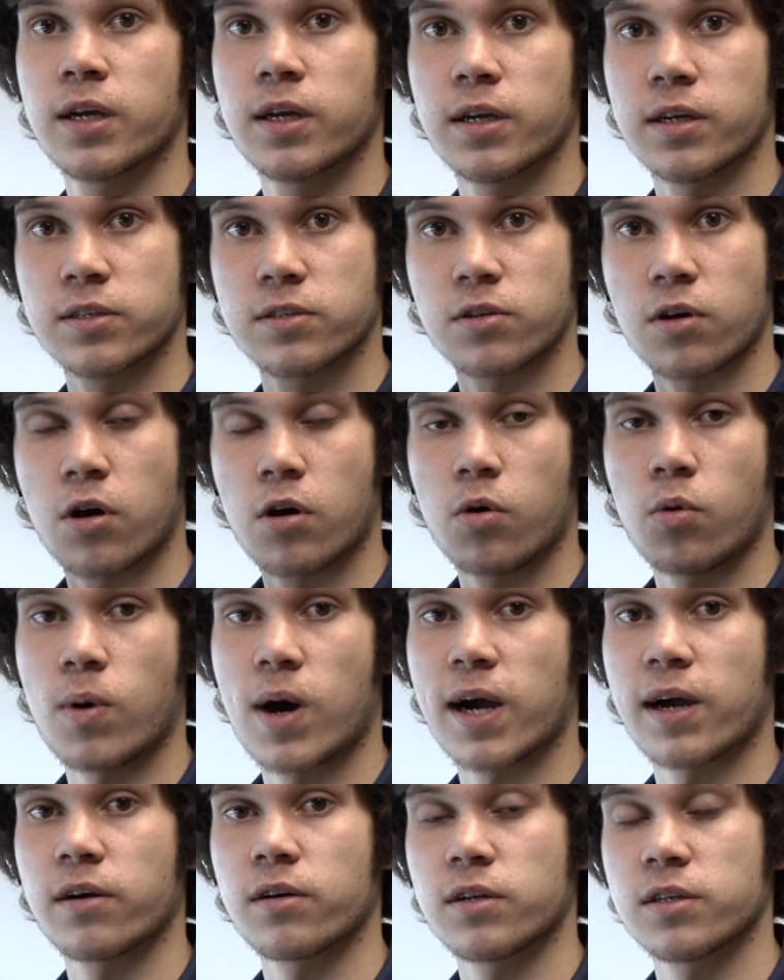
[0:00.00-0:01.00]
It's all
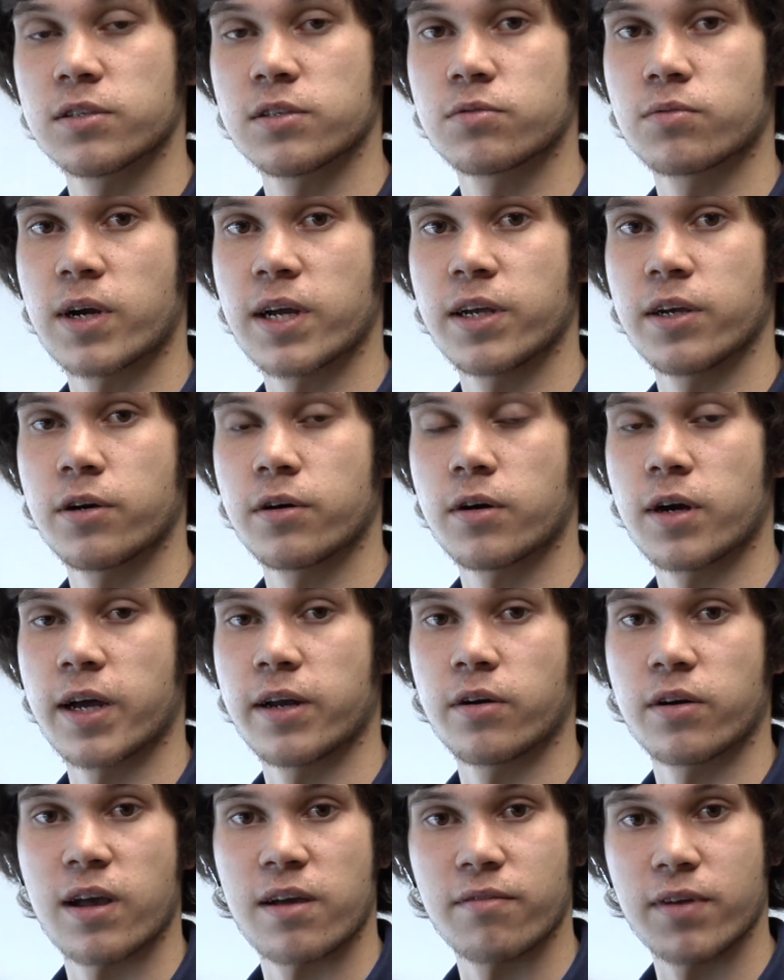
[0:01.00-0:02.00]
wireless right here. I
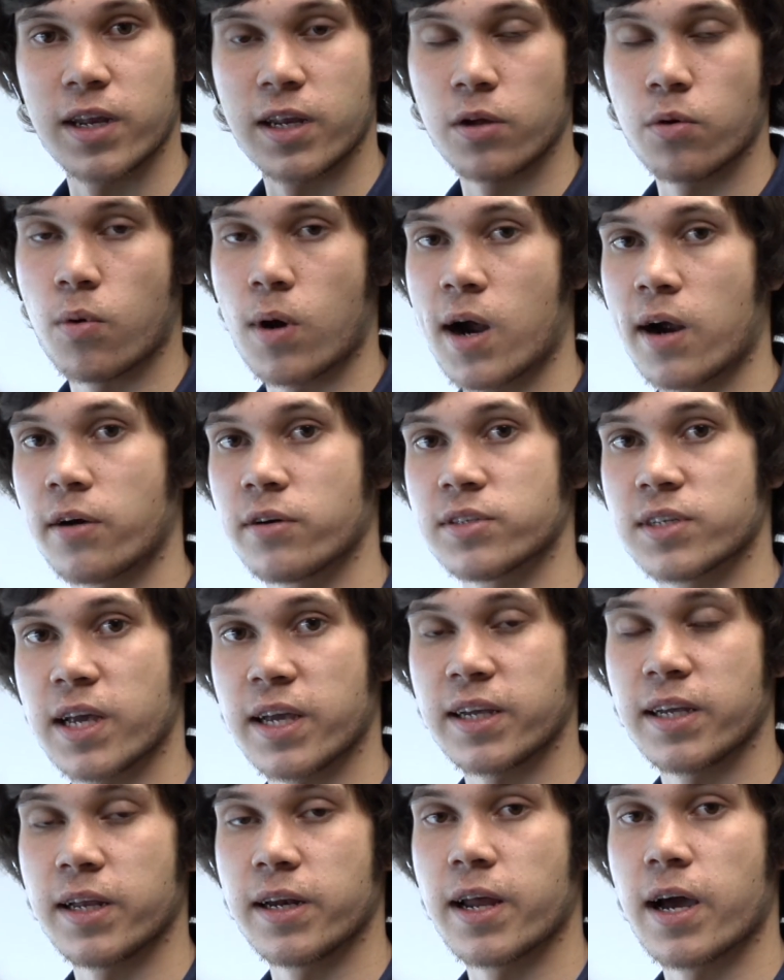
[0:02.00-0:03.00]
don't have any wires
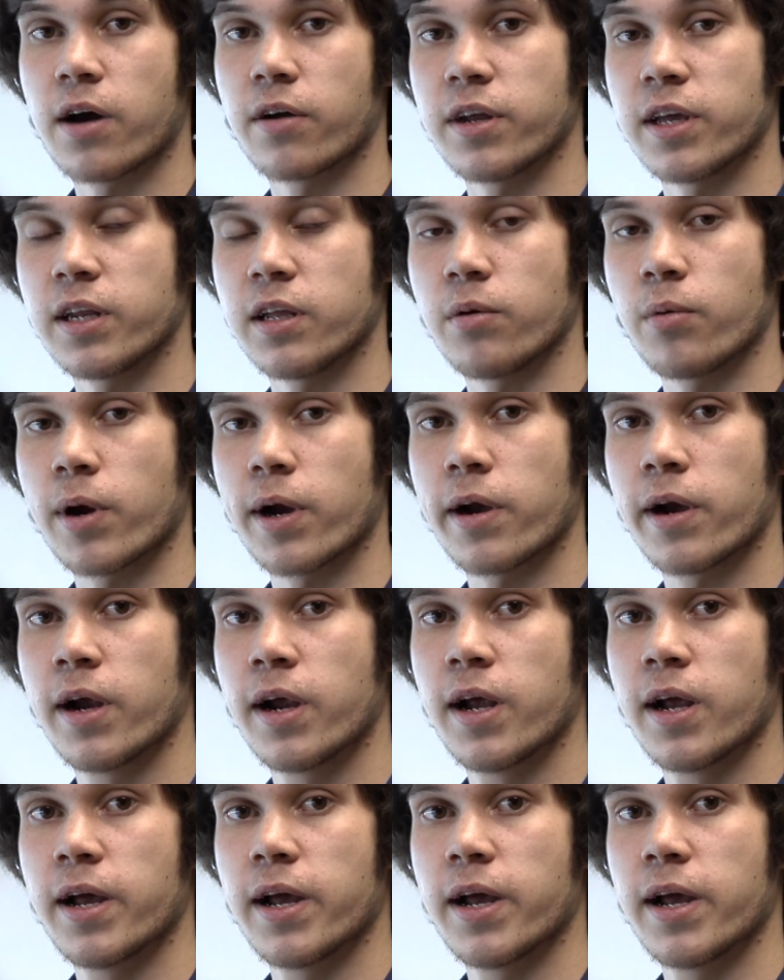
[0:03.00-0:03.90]
hanging down anywhere.